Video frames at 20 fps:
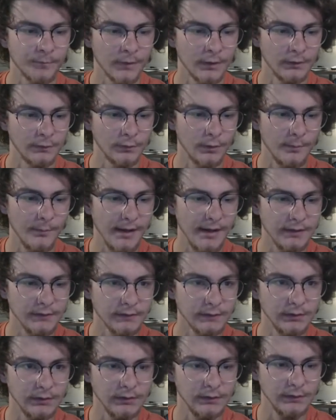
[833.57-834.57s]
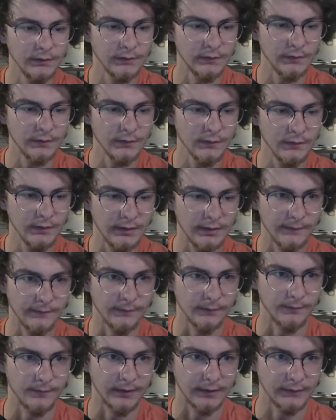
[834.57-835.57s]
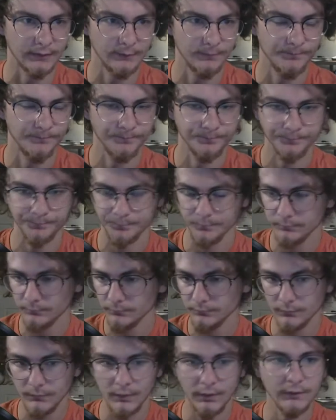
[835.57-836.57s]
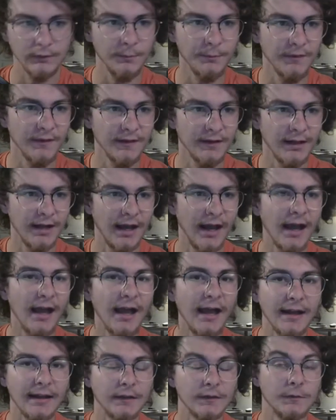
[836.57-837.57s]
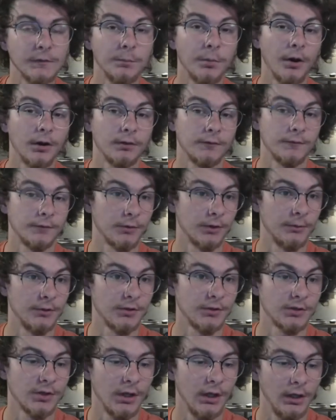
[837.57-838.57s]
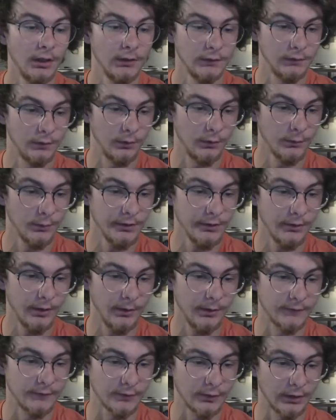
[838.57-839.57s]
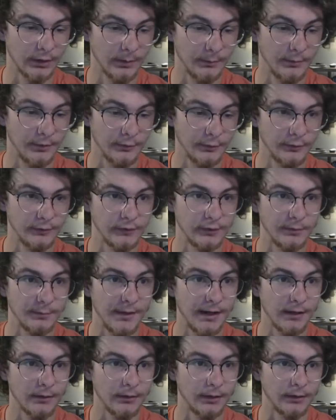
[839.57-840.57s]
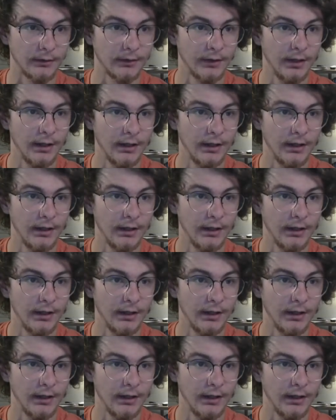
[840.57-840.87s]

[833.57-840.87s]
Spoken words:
So a mask is essentially in After Effects something that hides part of your image. So a really great way of showing it, I'm going to do this in the background.